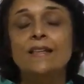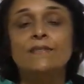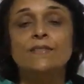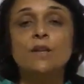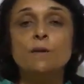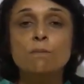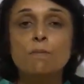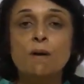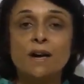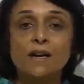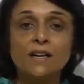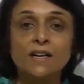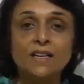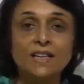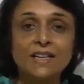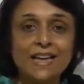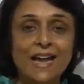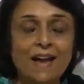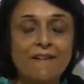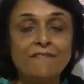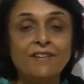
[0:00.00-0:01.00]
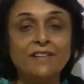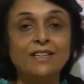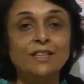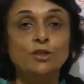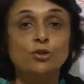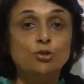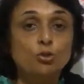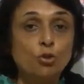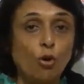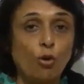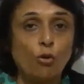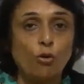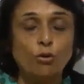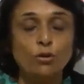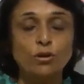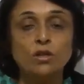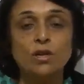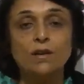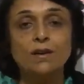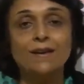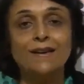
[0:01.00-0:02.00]
the buccal cavity, though
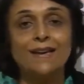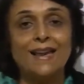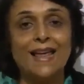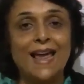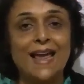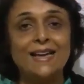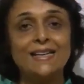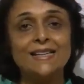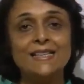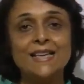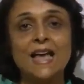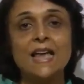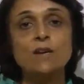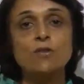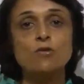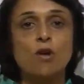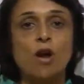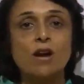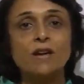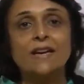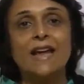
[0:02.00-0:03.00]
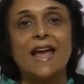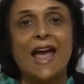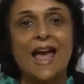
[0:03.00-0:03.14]
the glands are not